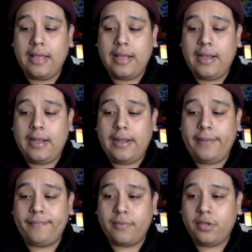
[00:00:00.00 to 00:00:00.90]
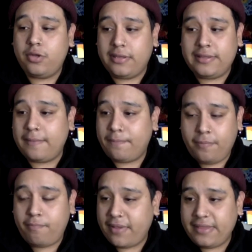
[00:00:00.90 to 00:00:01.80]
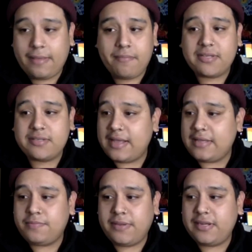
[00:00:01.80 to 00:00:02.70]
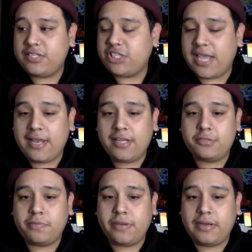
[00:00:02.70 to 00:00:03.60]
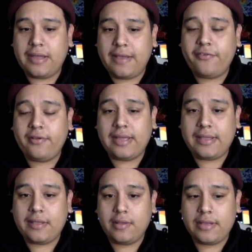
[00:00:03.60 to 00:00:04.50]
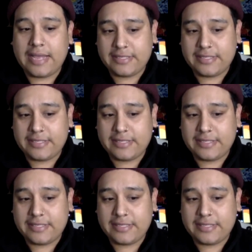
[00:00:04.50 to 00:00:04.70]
the pandemic has been a challenge, but I feel like as